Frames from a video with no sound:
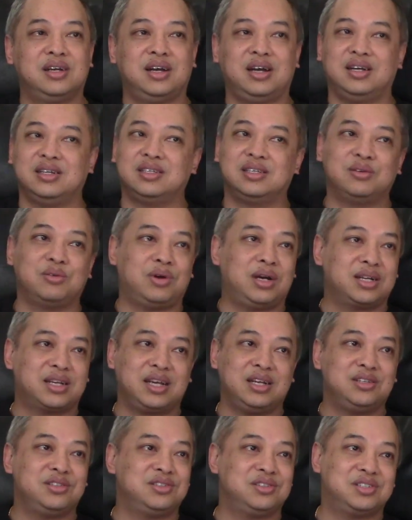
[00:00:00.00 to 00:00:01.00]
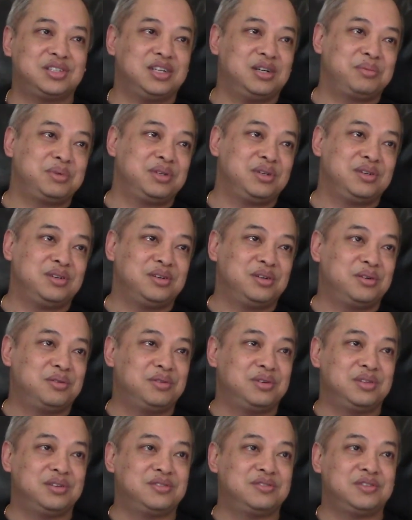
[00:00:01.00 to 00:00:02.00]
I said, why can't you just tell me over
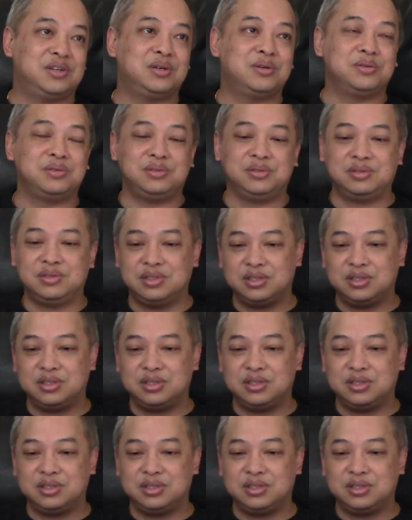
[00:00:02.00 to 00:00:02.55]
the phone?